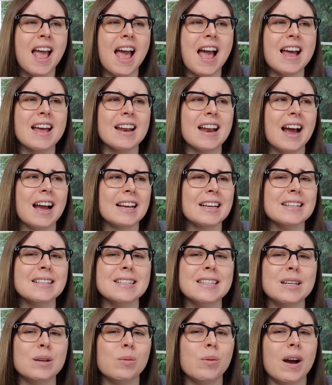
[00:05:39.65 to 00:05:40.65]
And I can
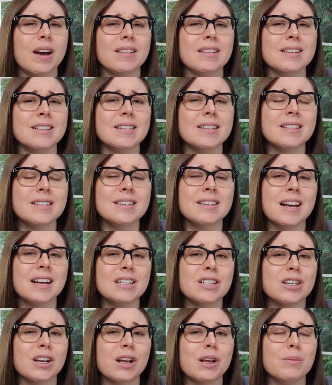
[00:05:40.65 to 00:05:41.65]
see why this is
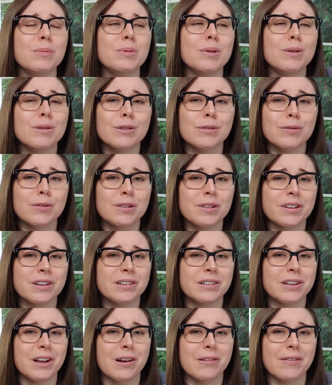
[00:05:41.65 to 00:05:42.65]
such a beautiful
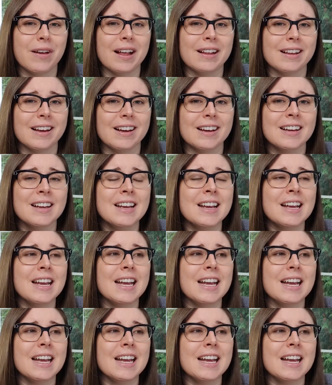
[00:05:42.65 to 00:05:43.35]
little novella.